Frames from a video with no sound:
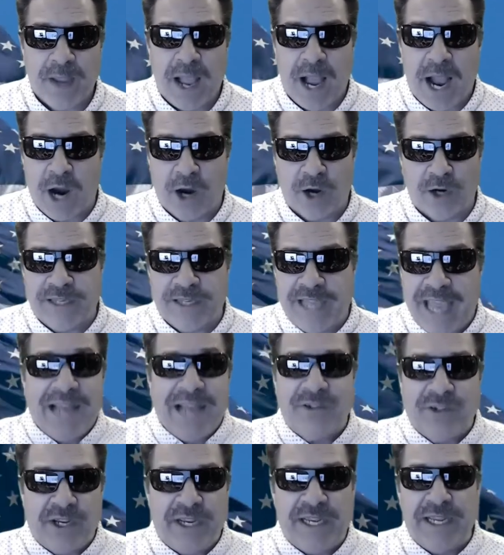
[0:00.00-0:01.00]
are
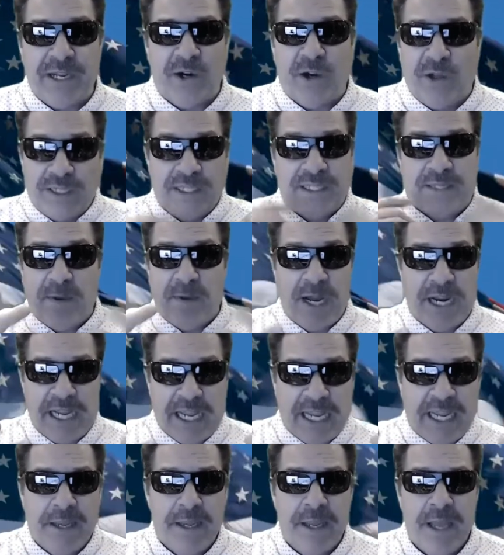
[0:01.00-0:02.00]
cashing in all this
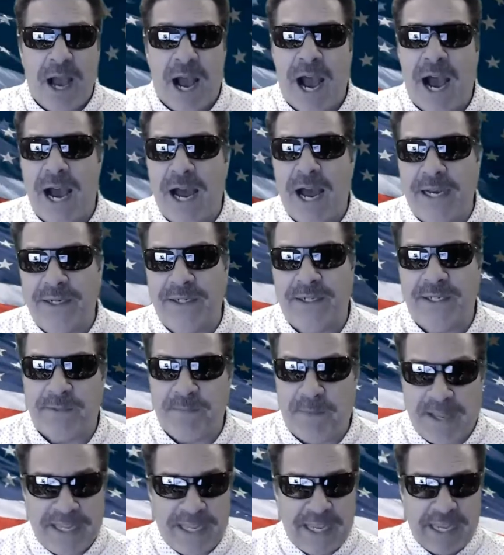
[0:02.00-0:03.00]
money on
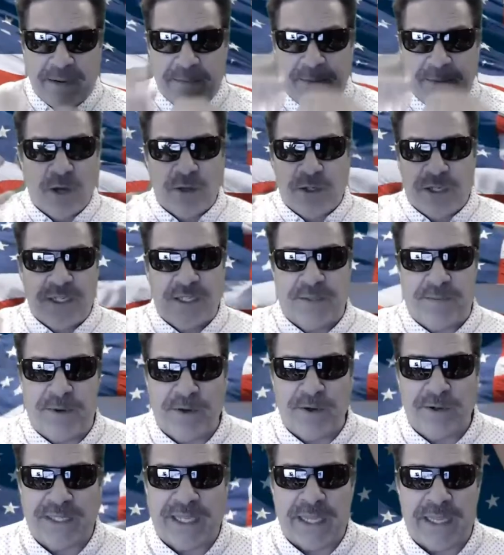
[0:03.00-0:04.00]
speaking about
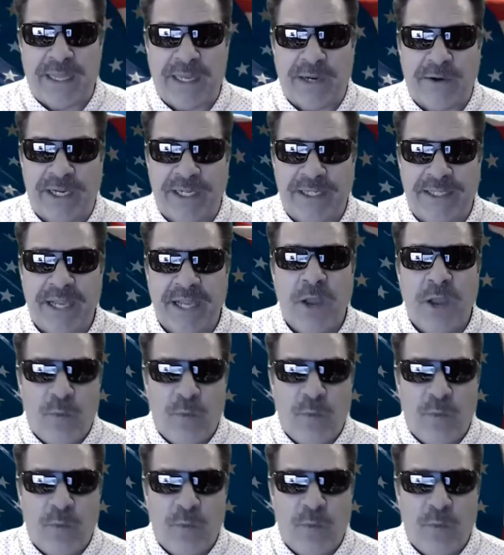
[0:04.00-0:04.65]
conspiracy theories,